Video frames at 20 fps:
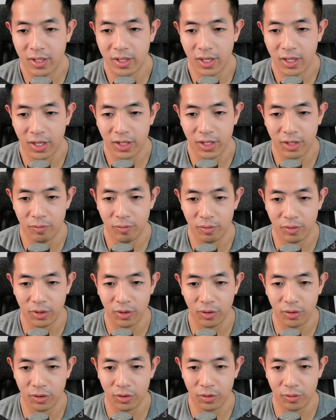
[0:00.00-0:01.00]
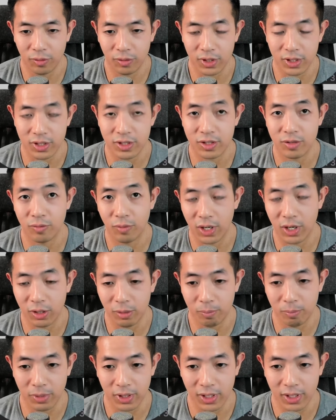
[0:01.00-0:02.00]
And then we go through this while
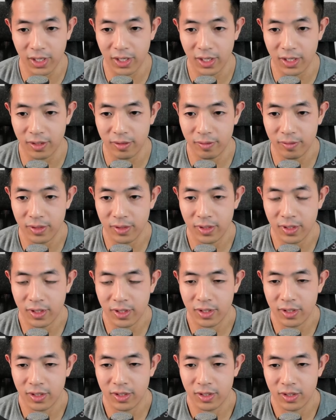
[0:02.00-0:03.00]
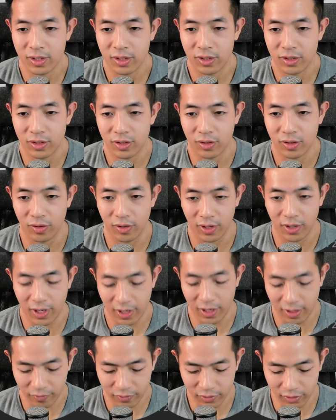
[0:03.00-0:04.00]
loop again. So
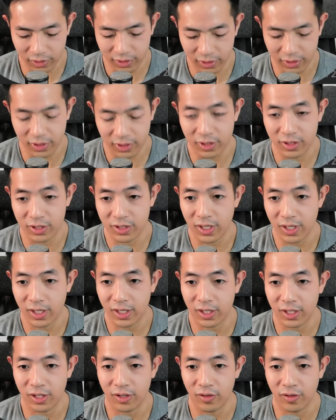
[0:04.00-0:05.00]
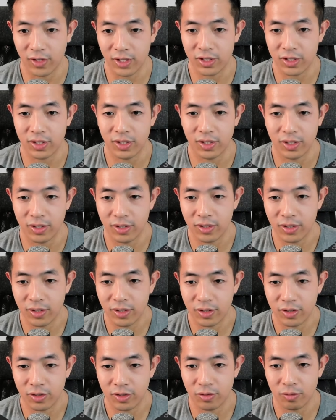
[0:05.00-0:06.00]
in the second iteration,
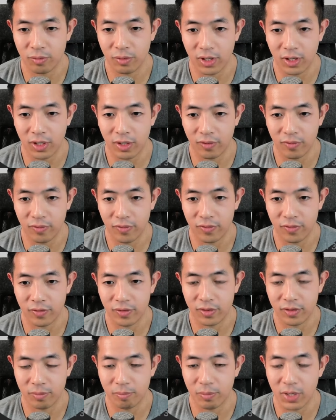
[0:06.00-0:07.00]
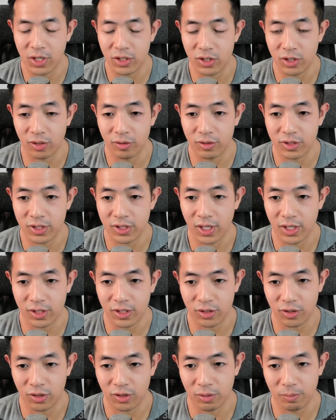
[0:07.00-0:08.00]
12 modulo 10
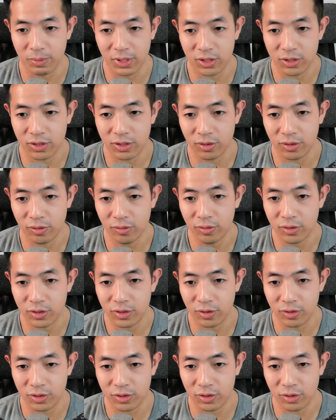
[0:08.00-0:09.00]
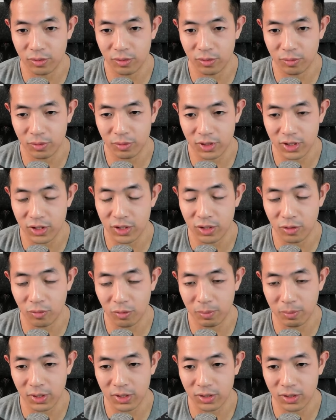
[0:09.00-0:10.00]
is going to be 2. So 2 digit
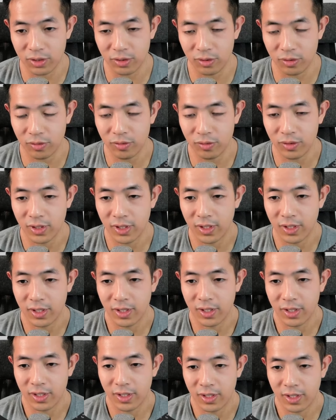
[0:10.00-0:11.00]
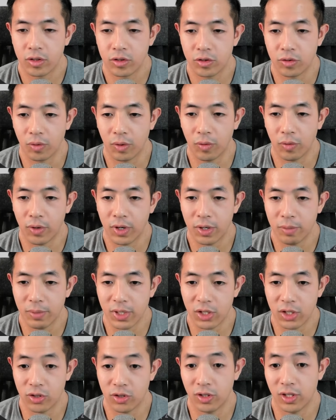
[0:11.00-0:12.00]
will be 2. So we want to
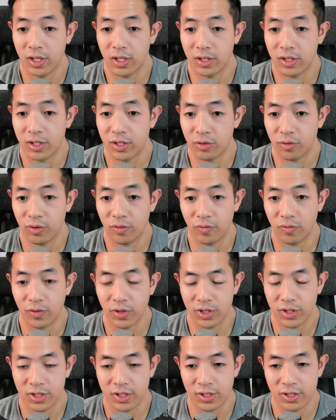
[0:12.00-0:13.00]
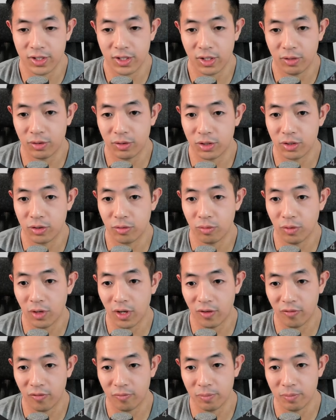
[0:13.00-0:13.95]
make sure that this reverse is equal to 12